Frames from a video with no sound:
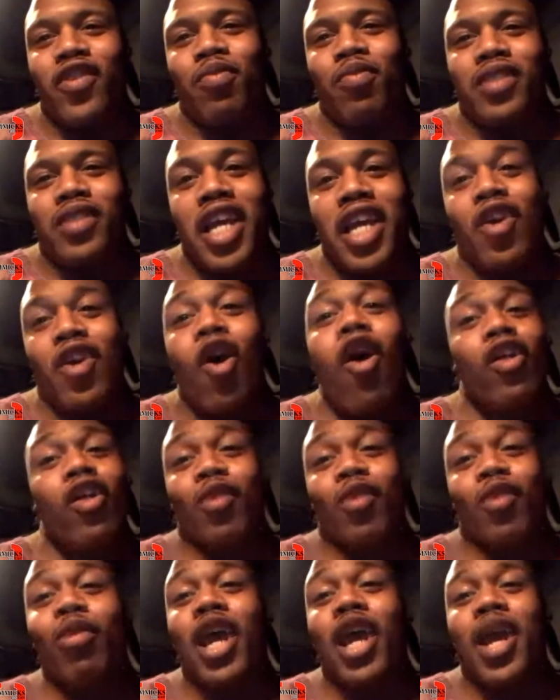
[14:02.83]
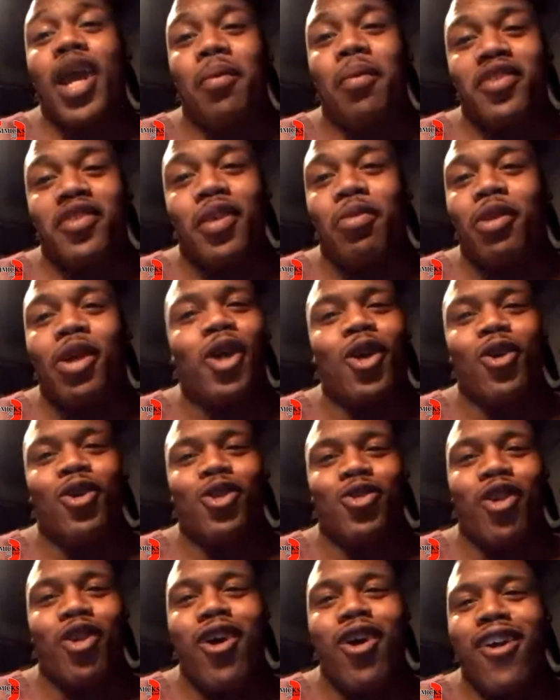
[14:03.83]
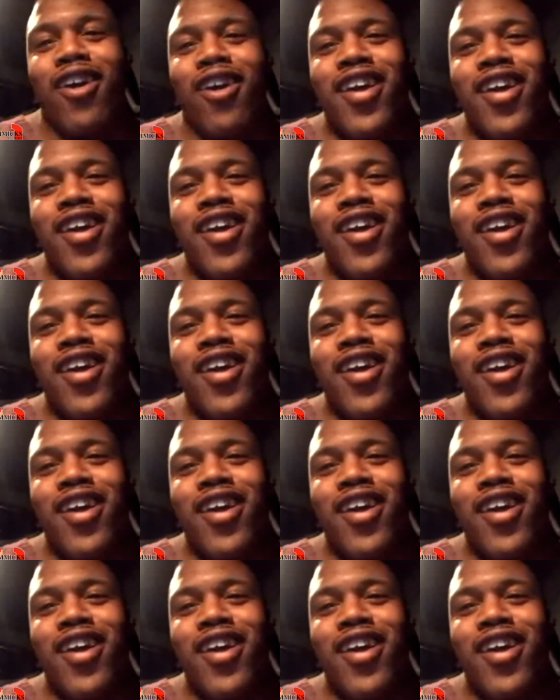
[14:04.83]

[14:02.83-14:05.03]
to take all of the blame if something goes wrong.